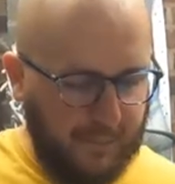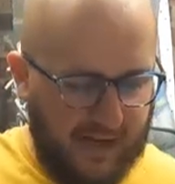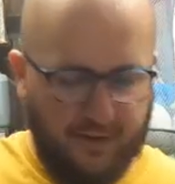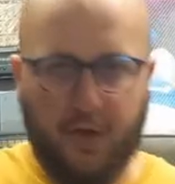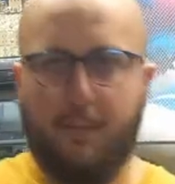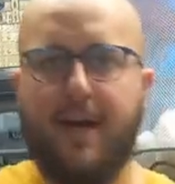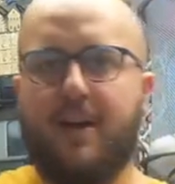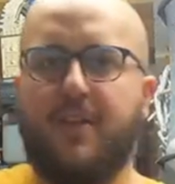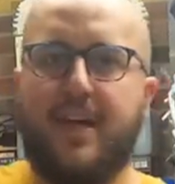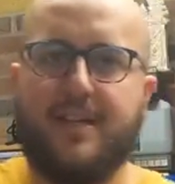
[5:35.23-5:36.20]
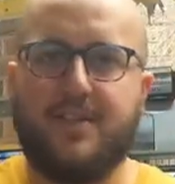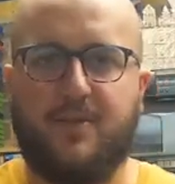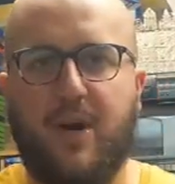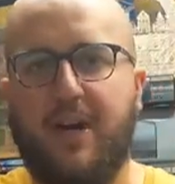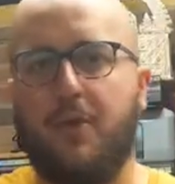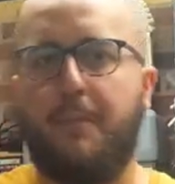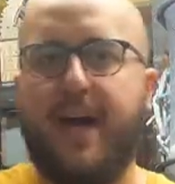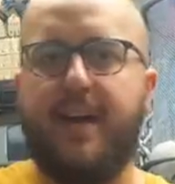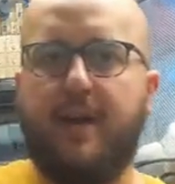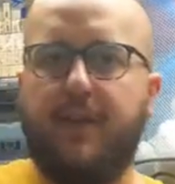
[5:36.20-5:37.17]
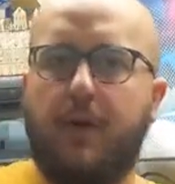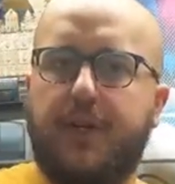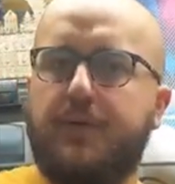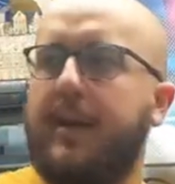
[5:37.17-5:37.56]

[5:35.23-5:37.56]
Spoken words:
I thought, my God, that's quite a good buy. You know, they wanted